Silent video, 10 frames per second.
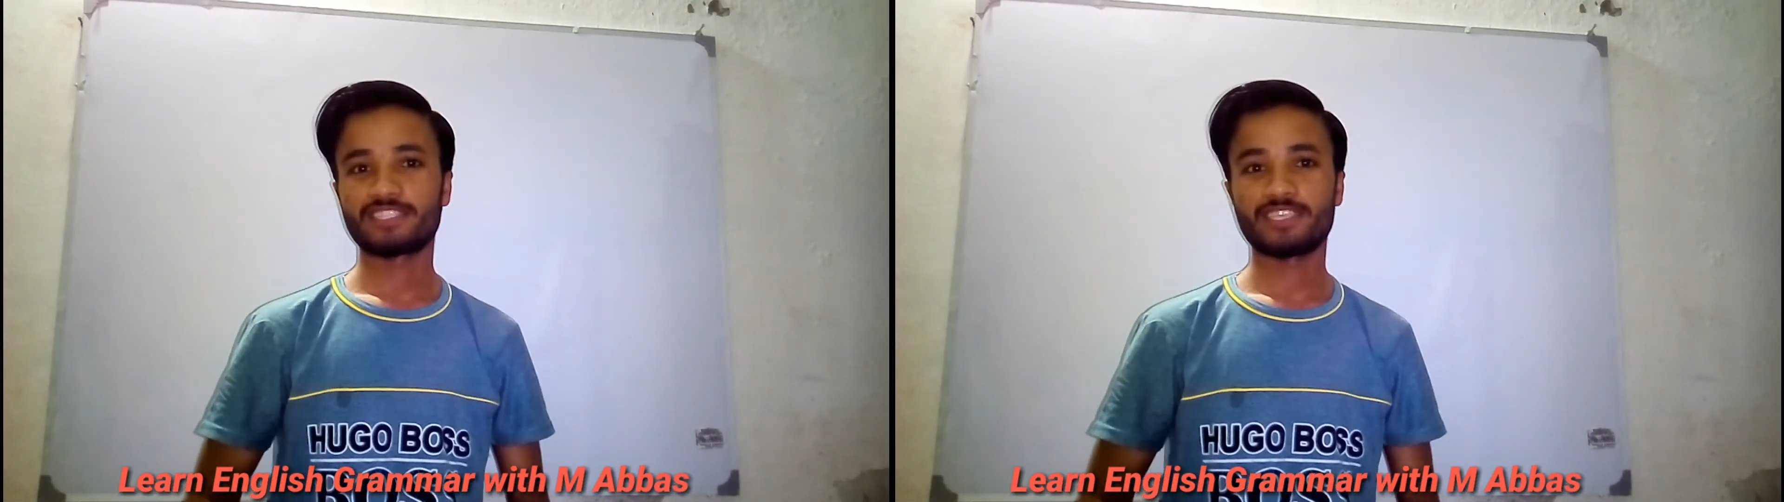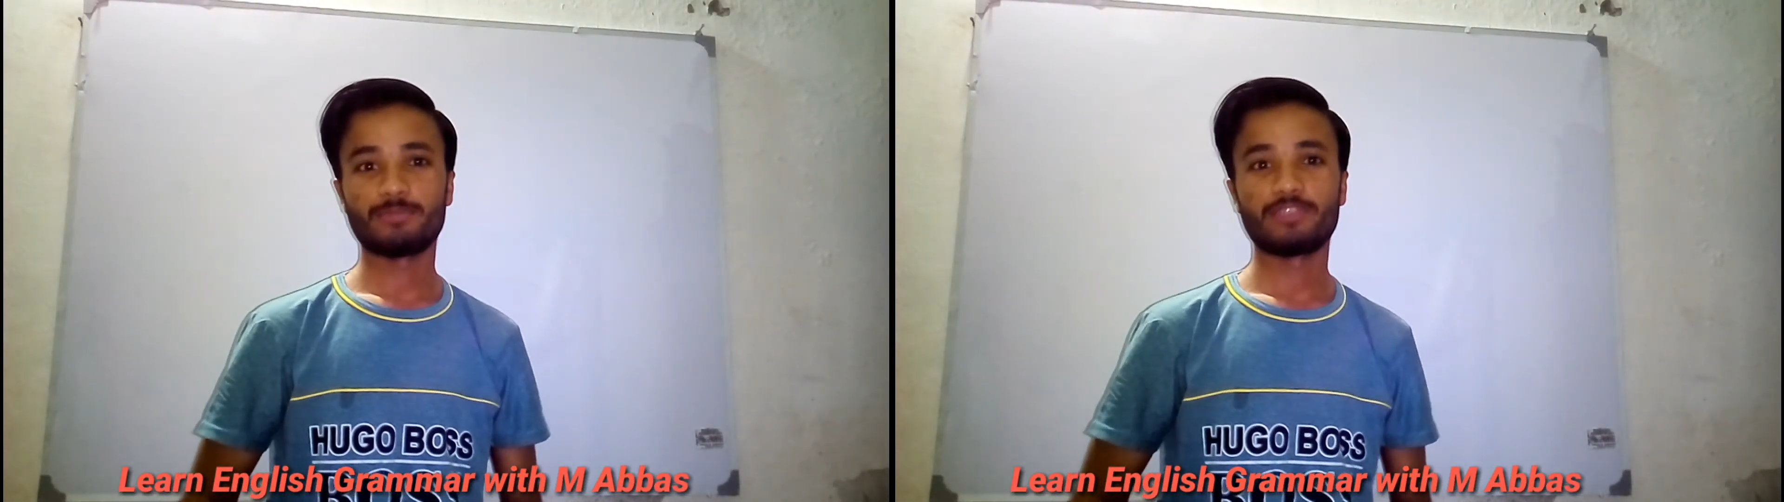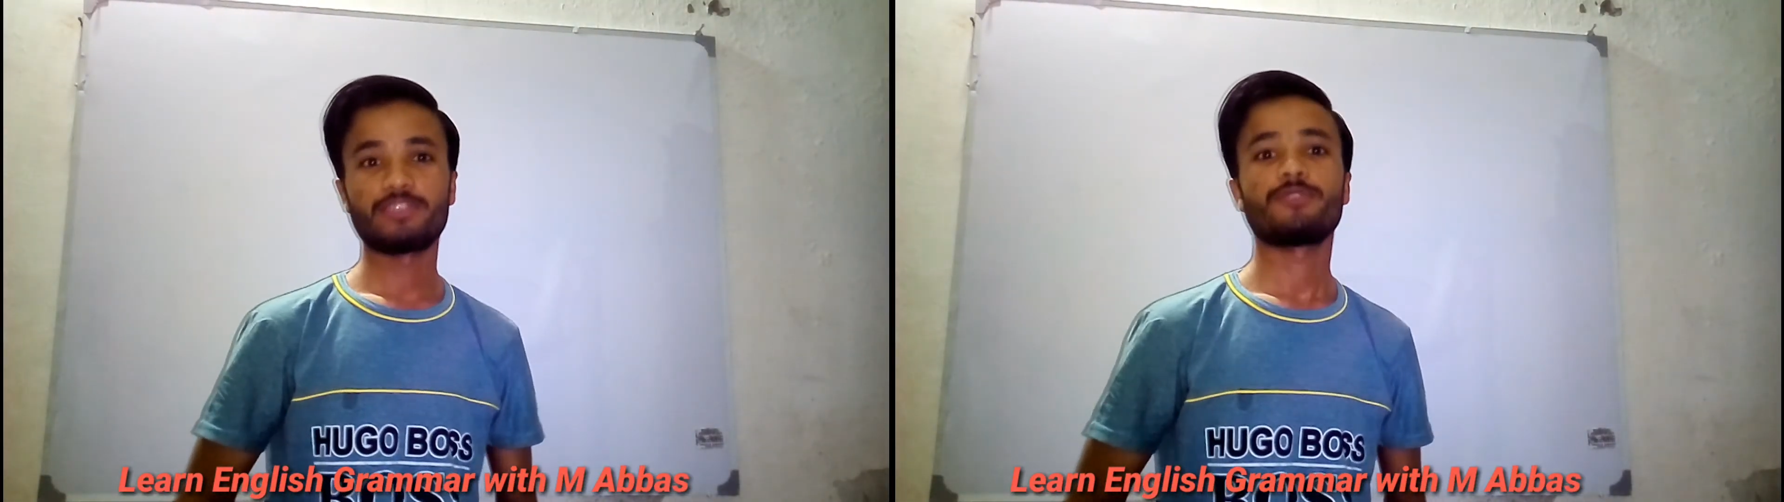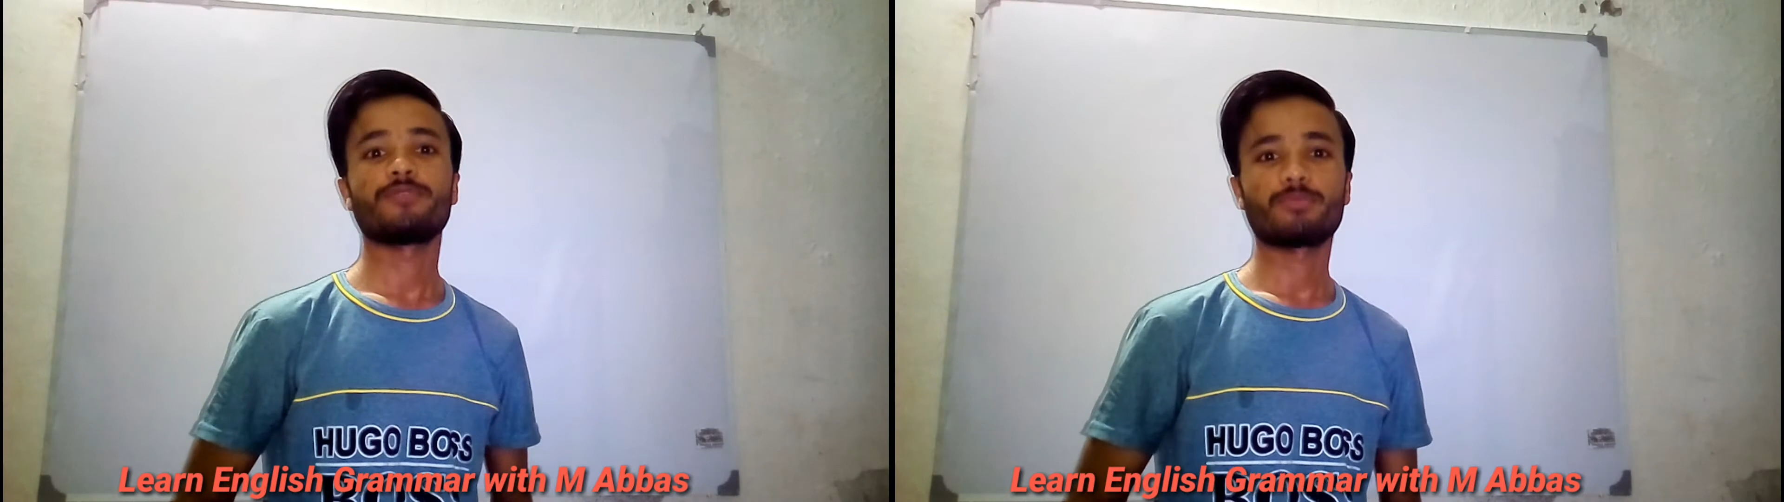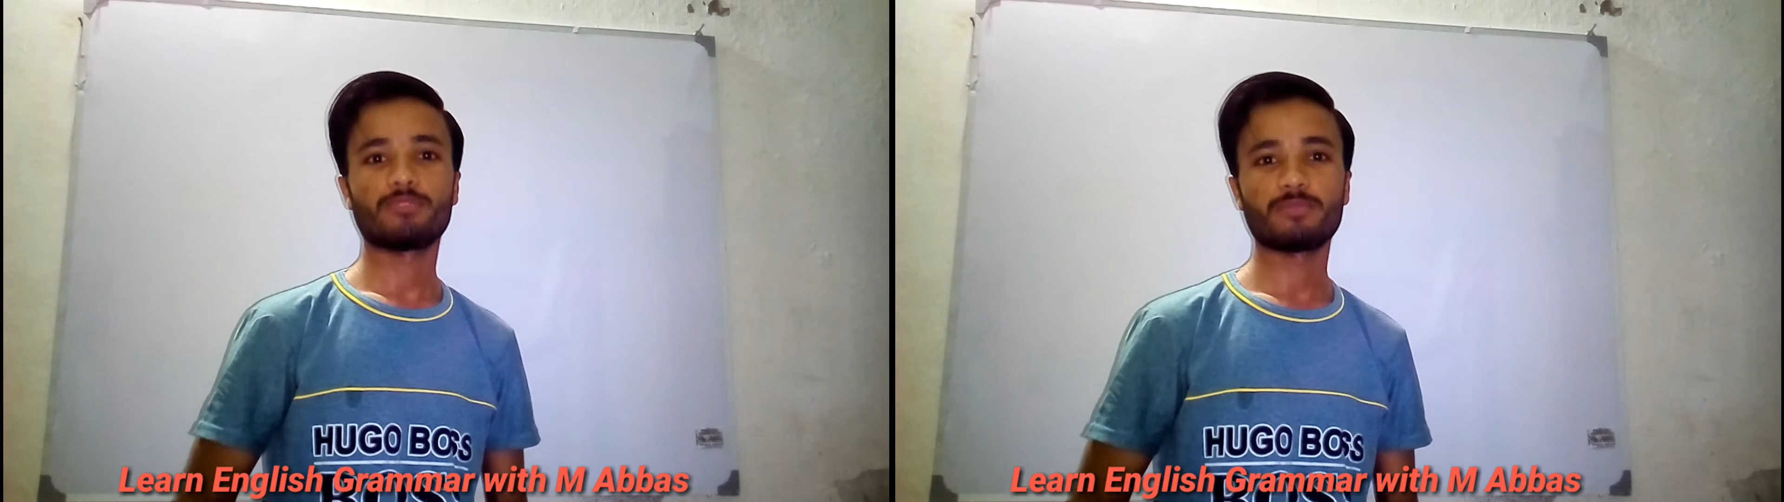Grammar
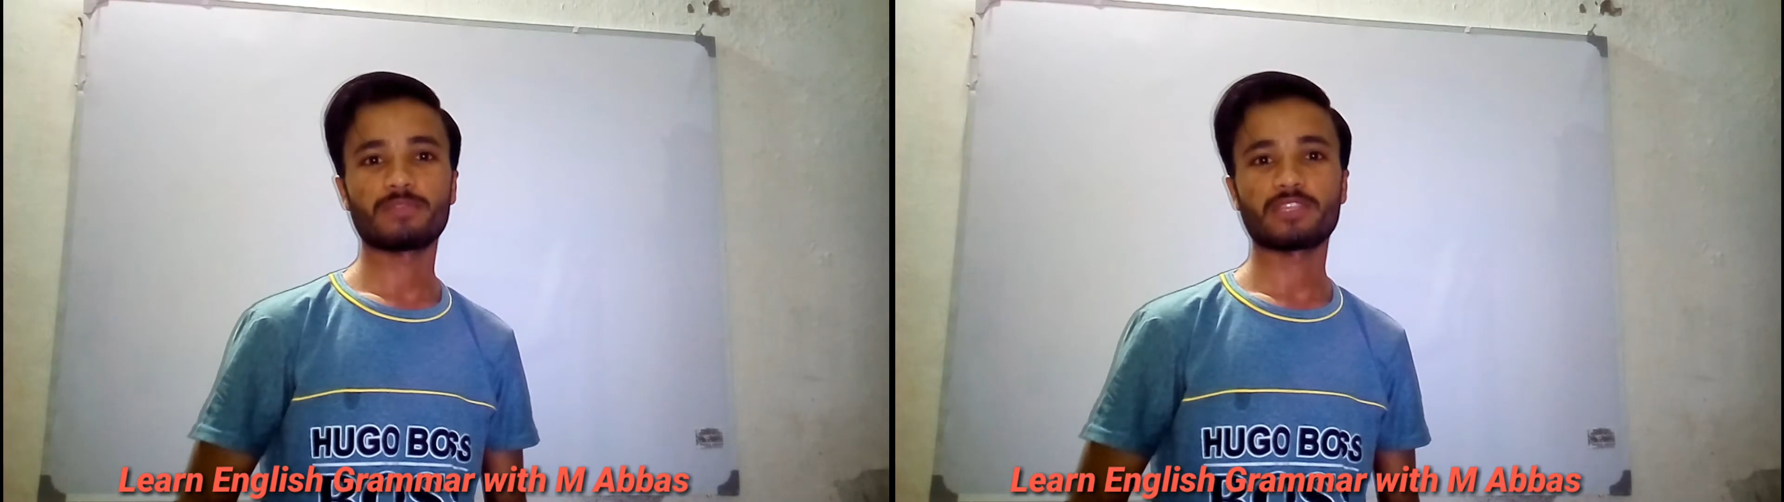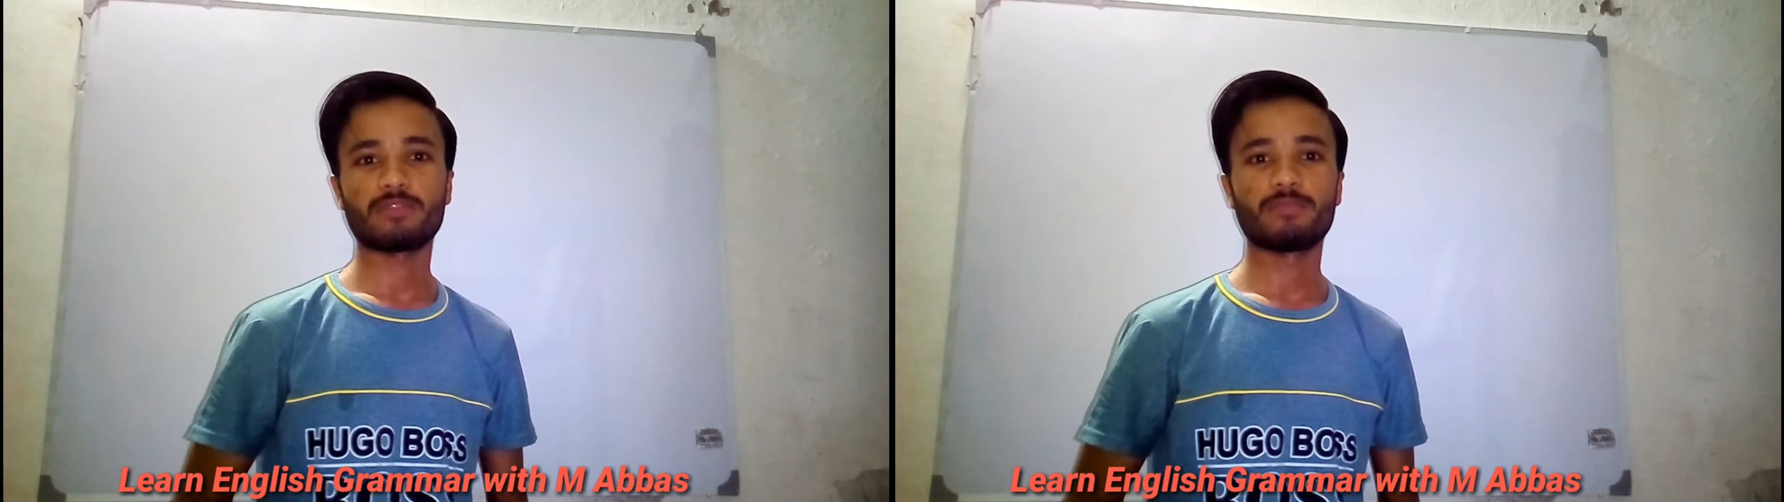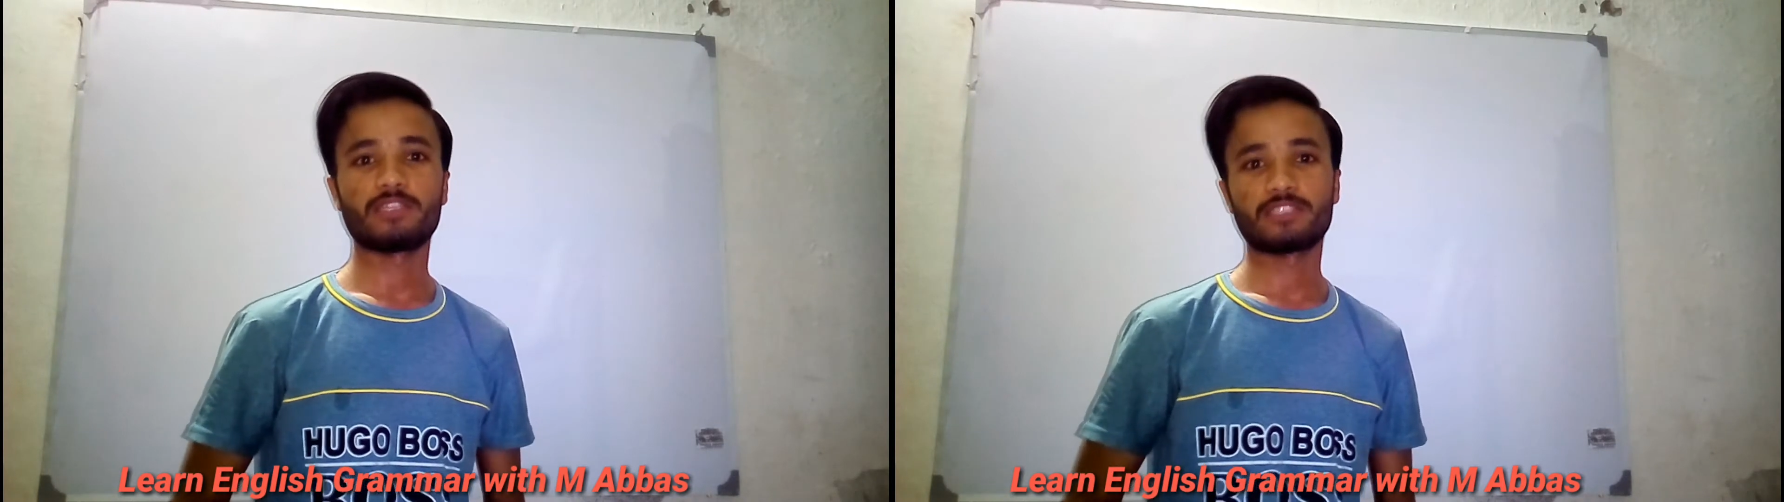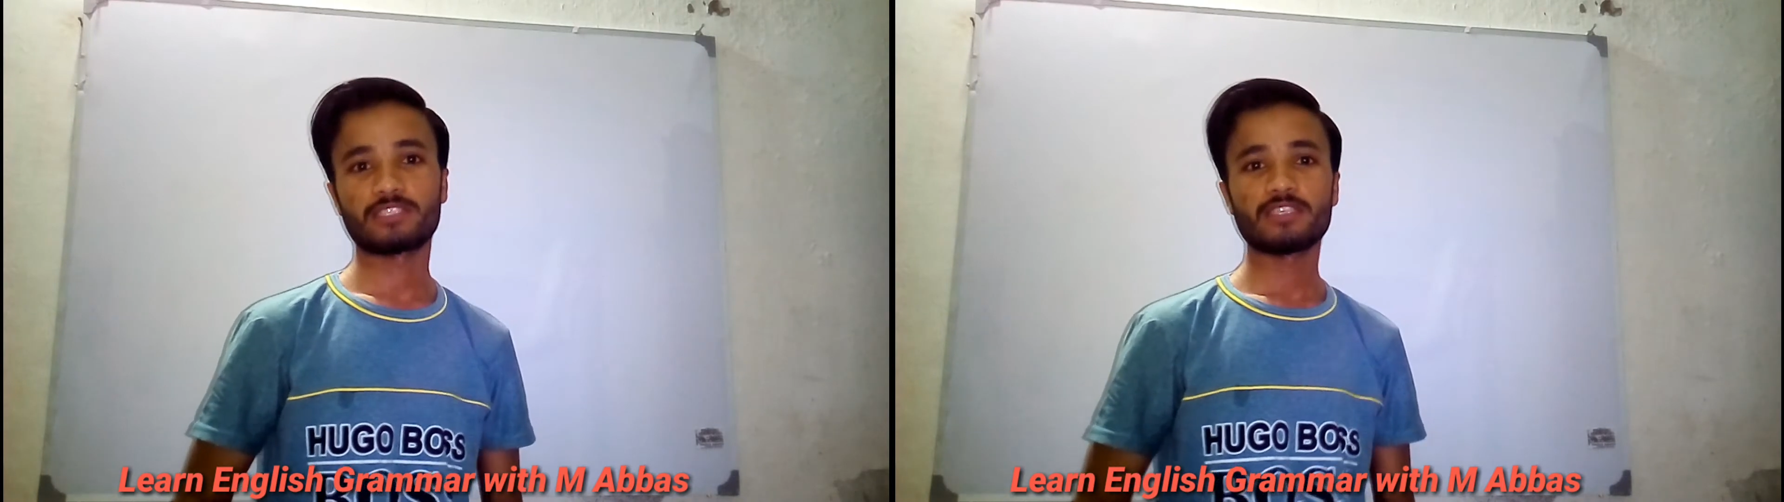with Muhammad Abbas.